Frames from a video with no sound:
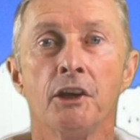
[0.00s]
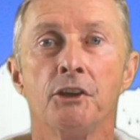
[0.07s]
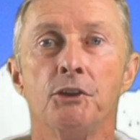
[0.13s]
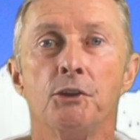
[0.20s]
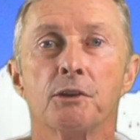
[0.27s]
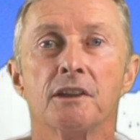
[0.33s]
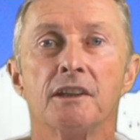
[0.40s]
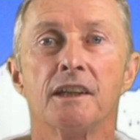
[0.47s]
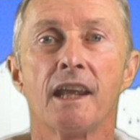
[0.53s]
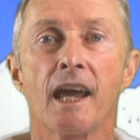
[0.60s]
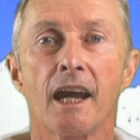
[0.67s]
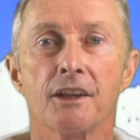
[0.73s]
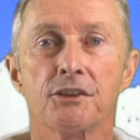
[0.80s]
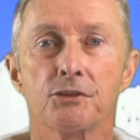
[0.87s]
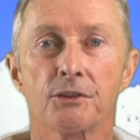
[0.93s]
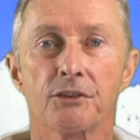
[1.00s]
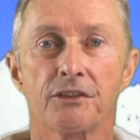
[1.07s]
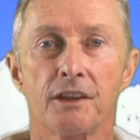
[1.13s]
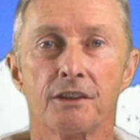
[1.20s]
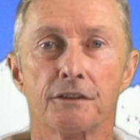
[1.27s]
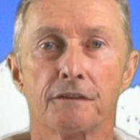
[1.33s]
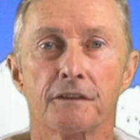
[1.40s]
you can enhance your
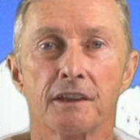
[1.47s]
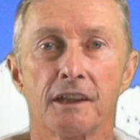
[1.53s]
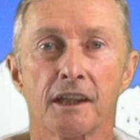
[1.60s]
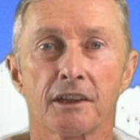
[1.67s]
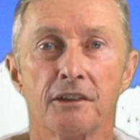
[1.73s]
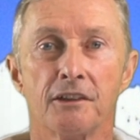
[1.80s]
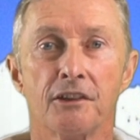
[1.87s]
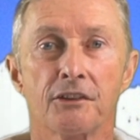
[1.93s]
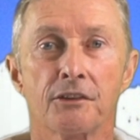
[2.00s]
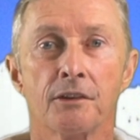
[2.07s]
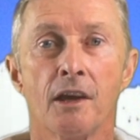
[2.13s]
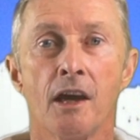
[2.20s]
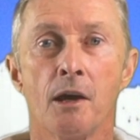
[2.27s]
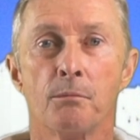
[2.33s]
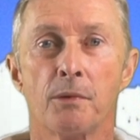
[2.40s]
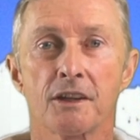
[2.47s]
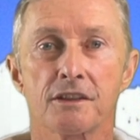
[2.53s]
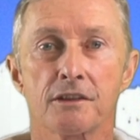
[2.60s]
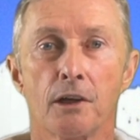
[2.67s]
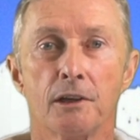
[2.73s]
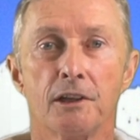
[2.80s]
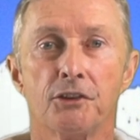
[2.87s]
sense of connectedness by
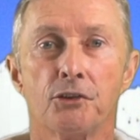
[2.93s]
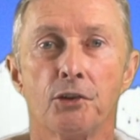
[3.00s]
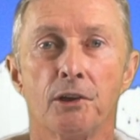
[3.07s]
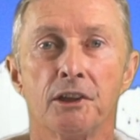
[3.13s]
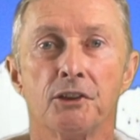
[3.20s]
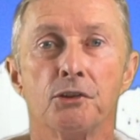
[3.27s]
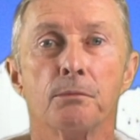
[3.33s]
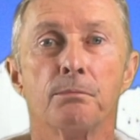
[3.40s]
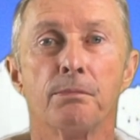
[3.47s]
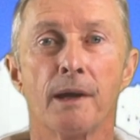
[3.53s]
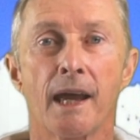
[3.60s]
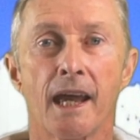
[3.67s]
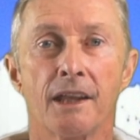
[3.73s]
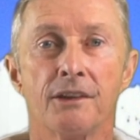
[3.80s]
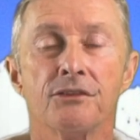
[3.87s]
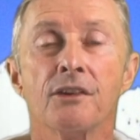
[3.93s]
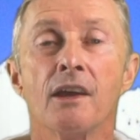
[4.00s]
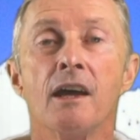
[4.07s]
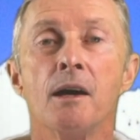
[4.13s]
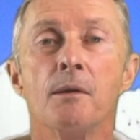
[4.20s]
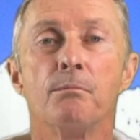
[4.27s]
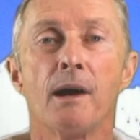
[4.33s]
slowly turning your hands,
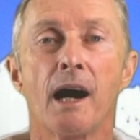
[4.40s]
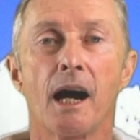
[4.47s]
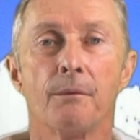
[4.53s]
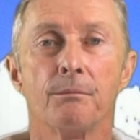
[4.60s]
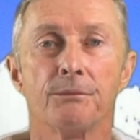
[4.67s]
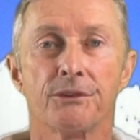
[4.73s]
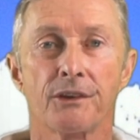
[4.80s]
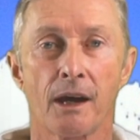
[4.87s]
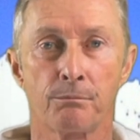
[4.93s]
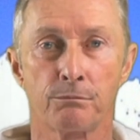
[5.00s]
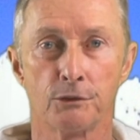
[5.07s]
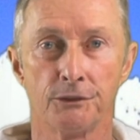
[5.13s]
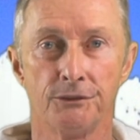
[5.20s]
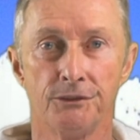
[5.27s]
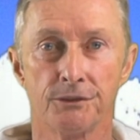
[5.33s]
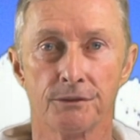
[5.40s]
palms upward.